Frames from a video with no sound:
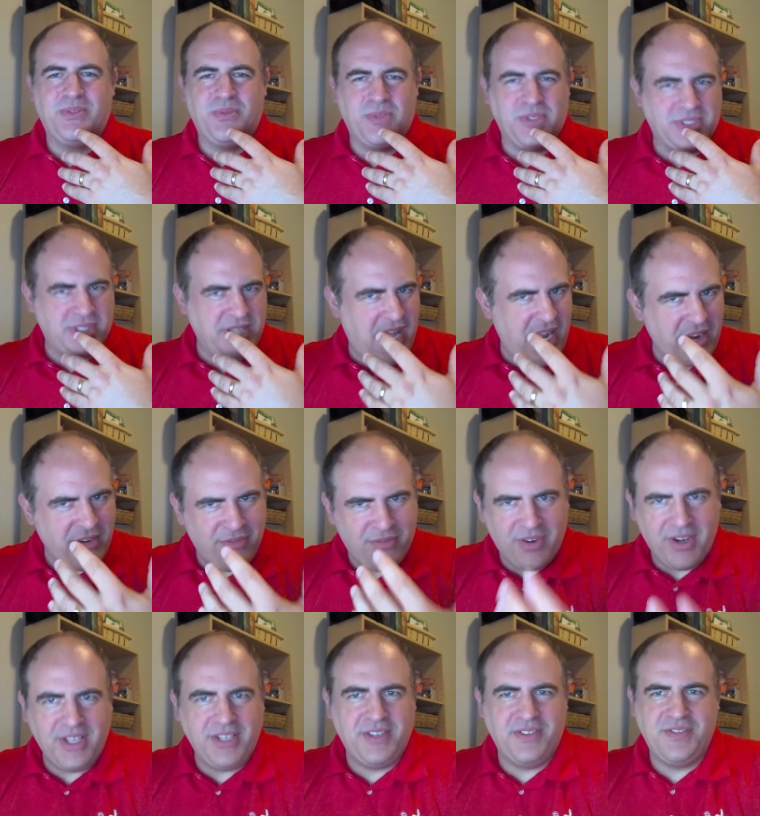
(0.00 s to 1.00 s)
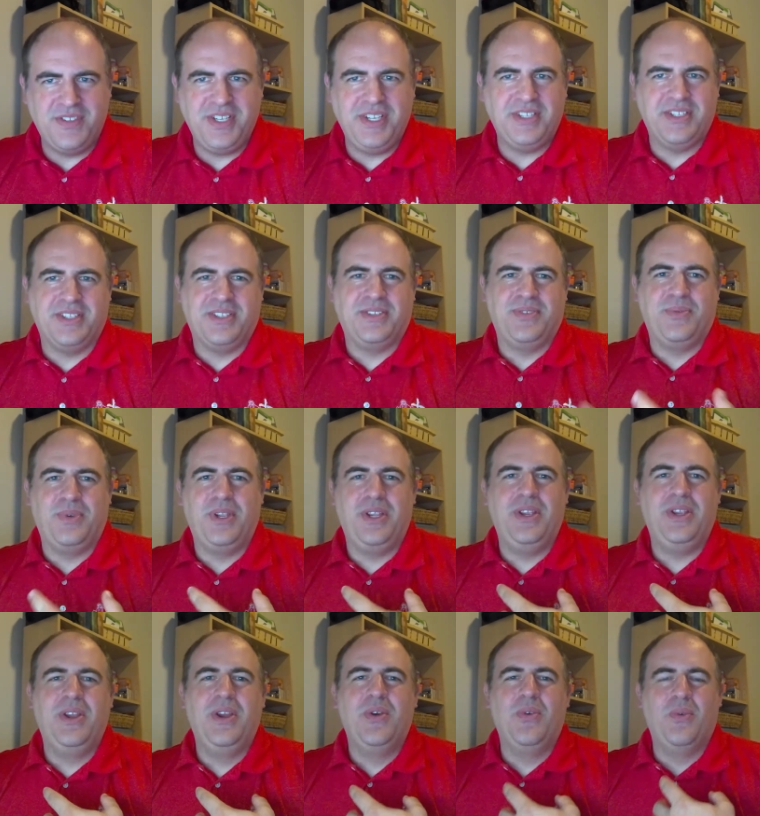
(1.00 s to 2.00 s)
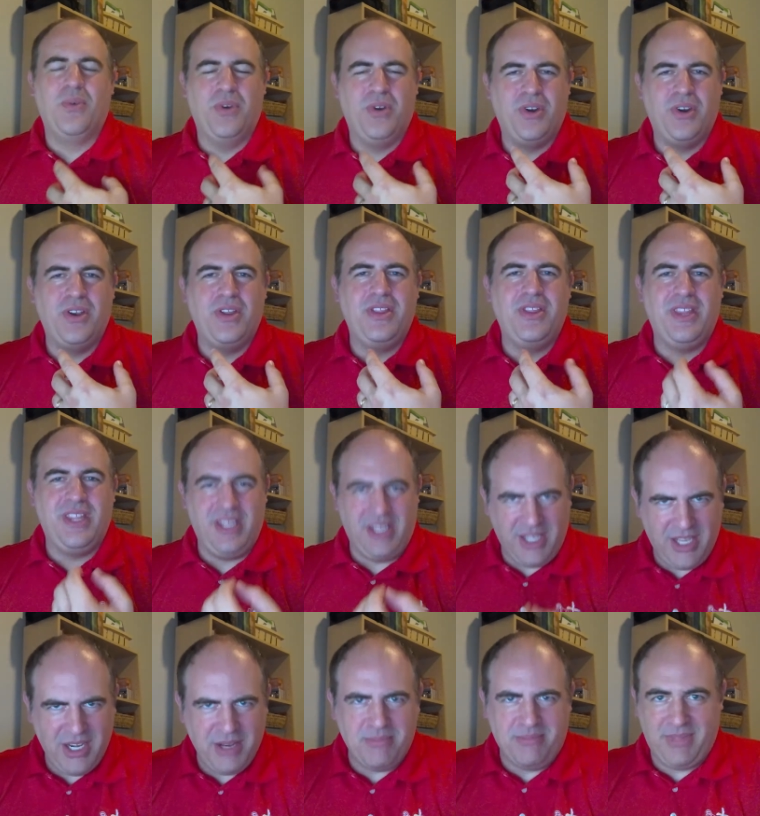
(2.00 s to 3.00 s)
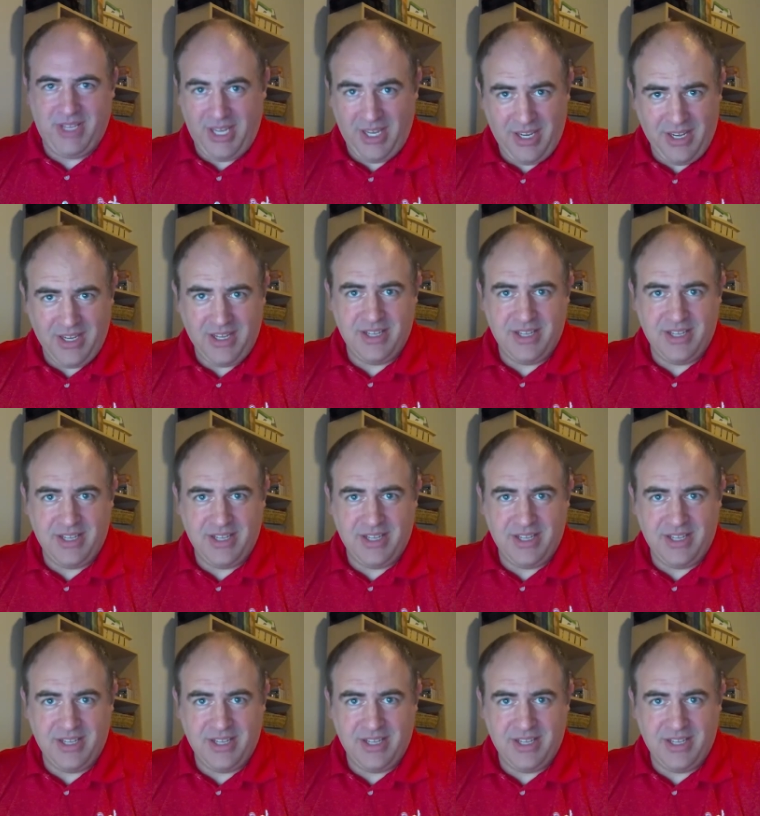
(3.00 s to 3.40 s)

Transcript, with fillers: was not a friend of Jesus. We were the enemy.